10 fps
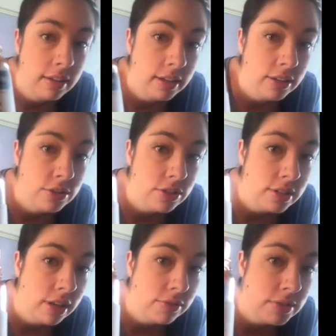Get
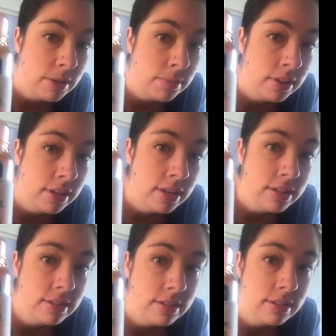yourself some of
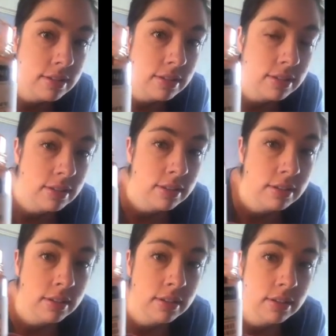this.
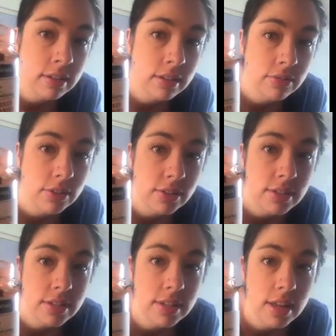You can
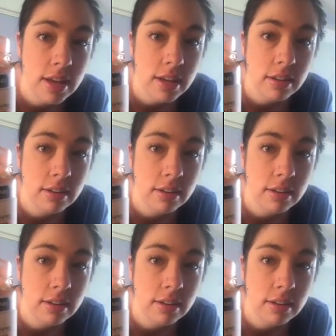see that.